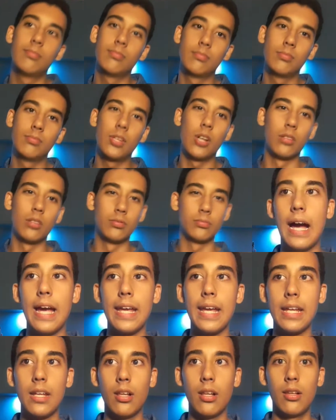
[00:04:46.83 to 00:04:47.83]
No,
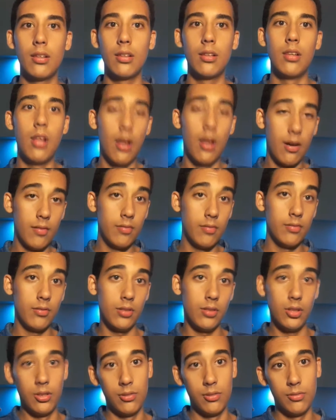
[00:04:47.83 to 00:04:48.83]
I love
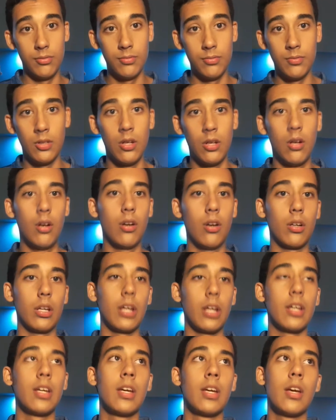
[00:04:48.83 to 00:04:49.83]
you.
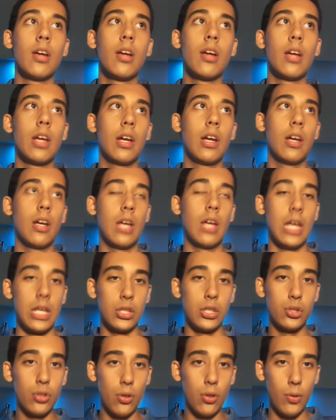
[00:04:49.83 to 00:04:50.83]
Okay,
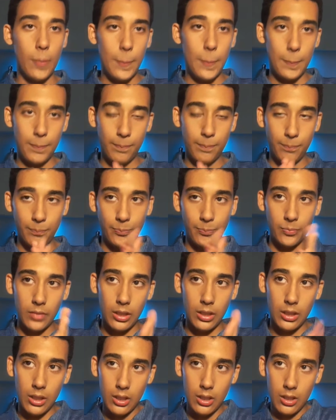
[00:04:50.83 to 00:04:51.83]
so
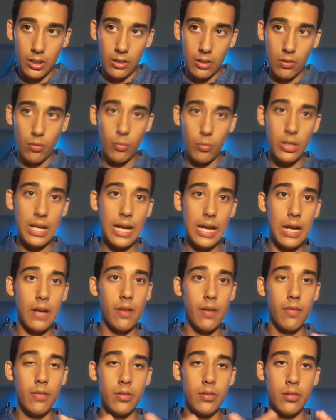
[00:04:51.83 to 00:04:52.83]
we
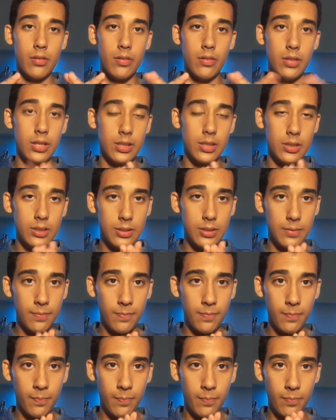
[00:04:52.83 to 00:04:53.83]
have this.
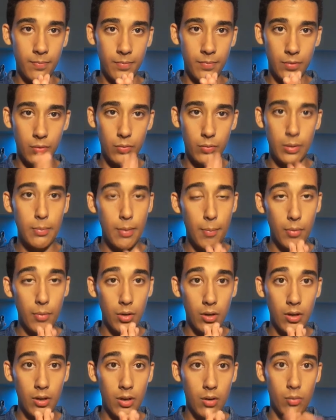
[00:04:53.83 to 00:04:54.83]

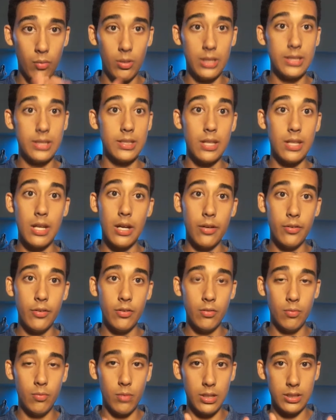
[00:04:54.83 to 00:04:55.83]
Remember what is a
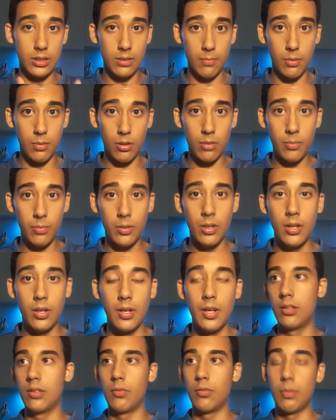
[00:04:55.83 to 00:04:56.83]
noun, what is a verb.
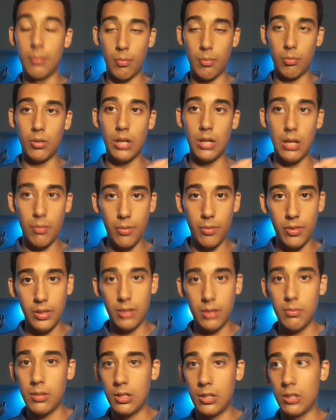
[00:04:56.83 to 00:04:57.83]
Remember everything
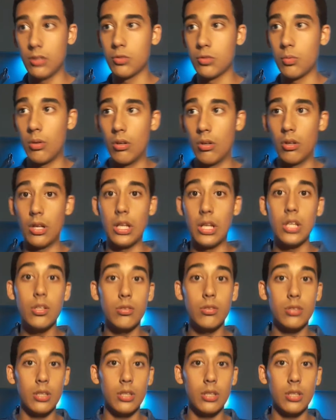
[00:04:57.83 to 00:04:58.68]
because we're gonna use